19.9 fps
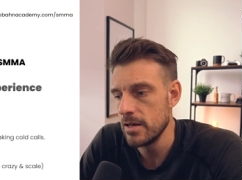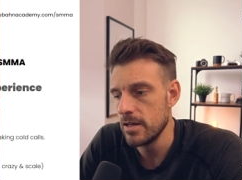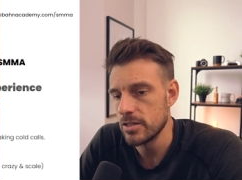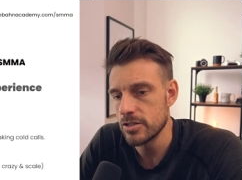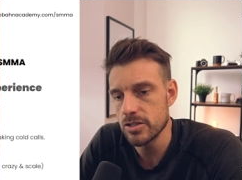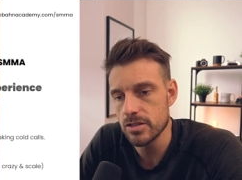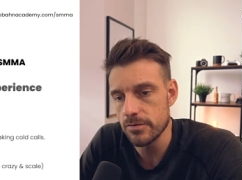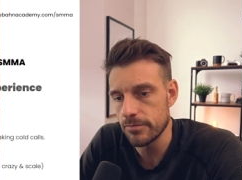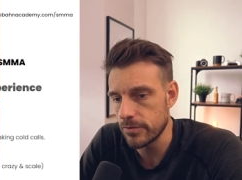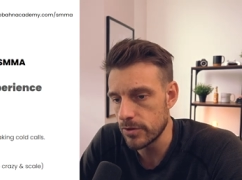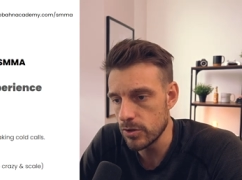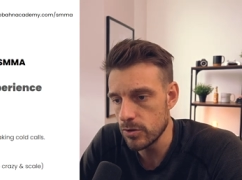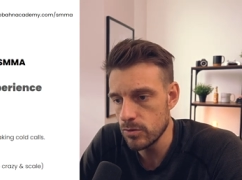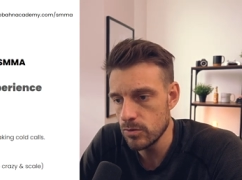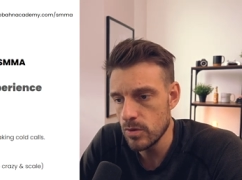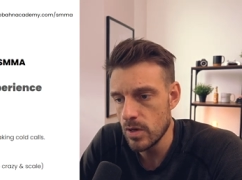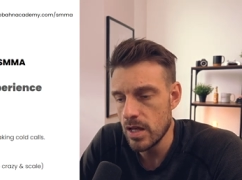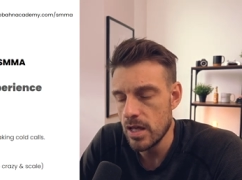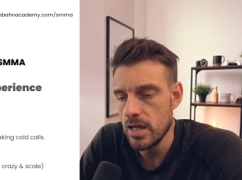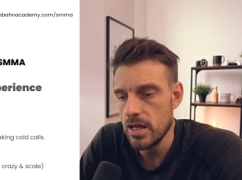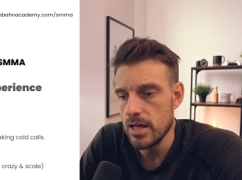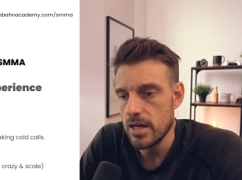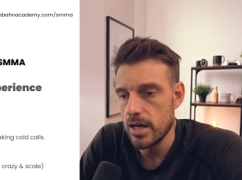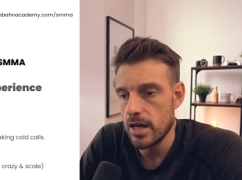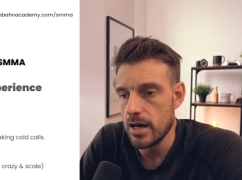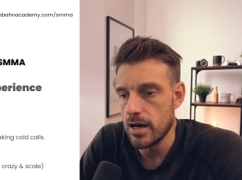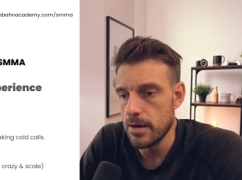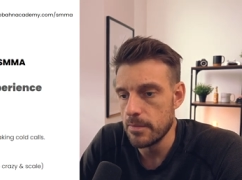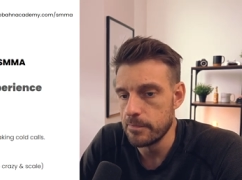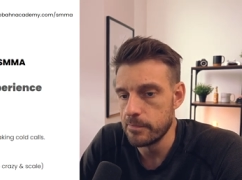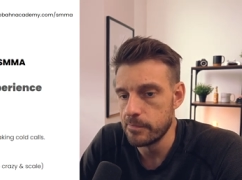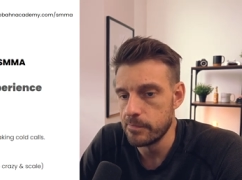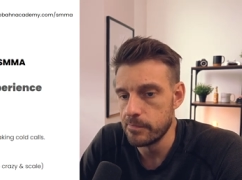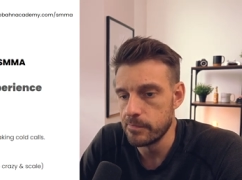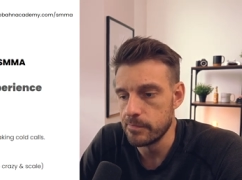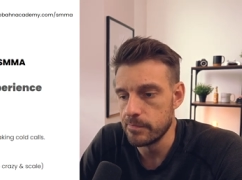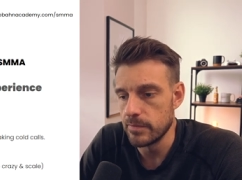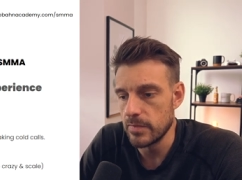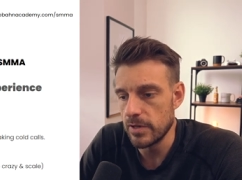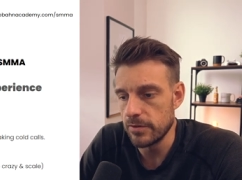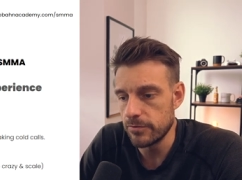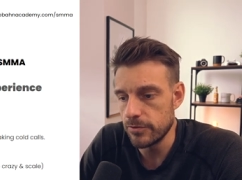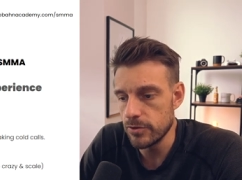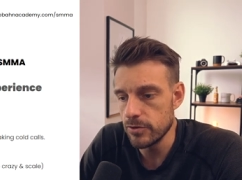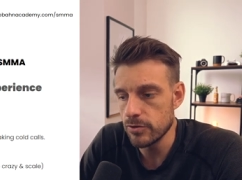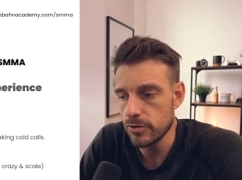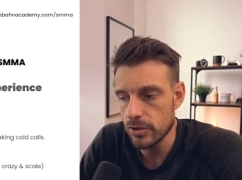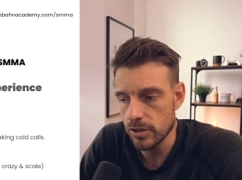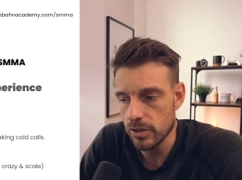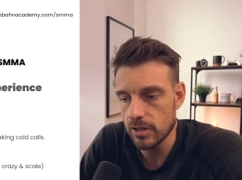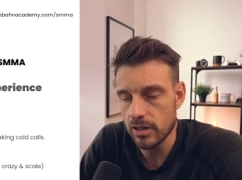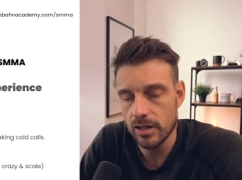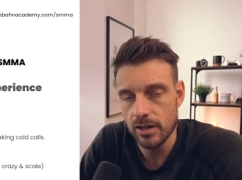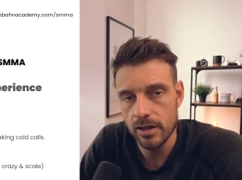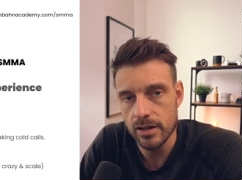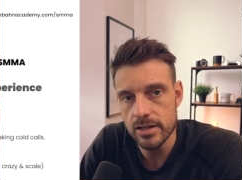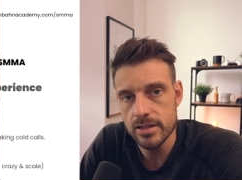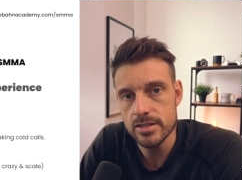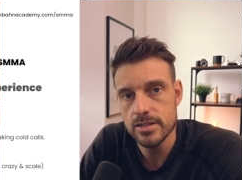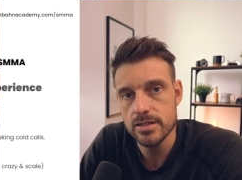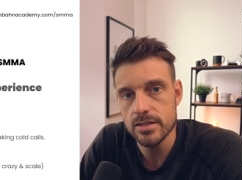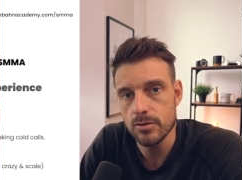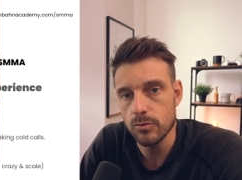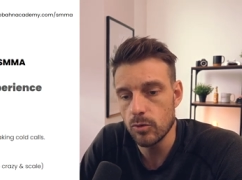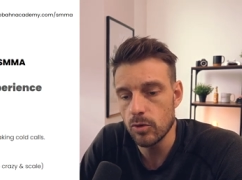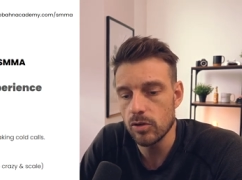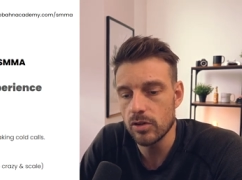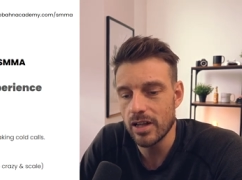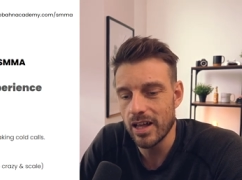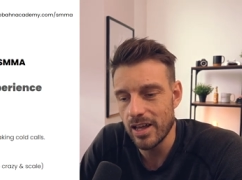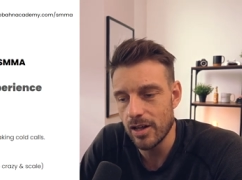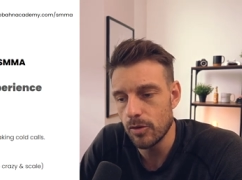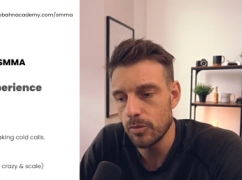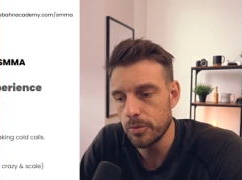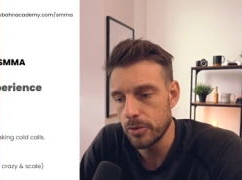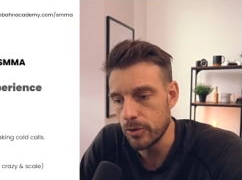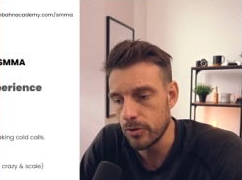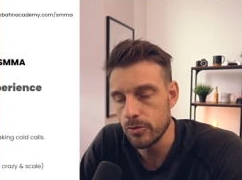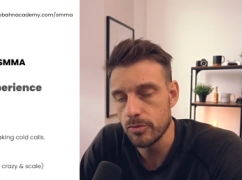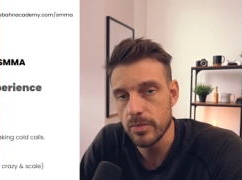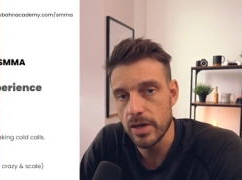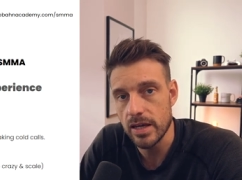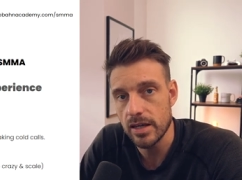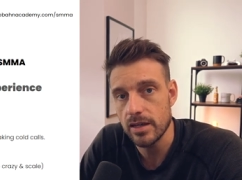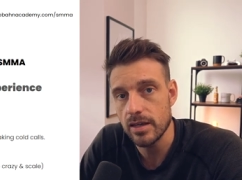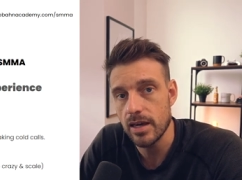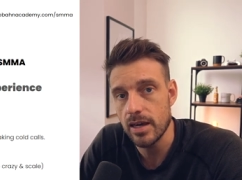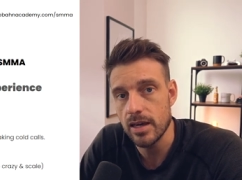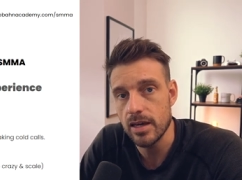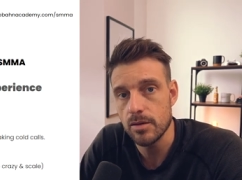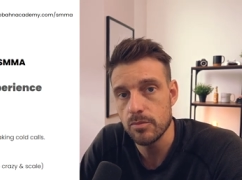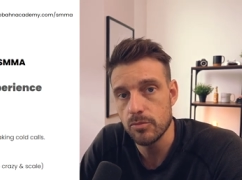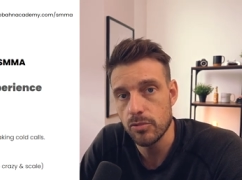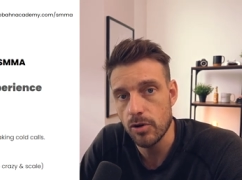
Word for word: Just a few, um, a few good clients will help you make a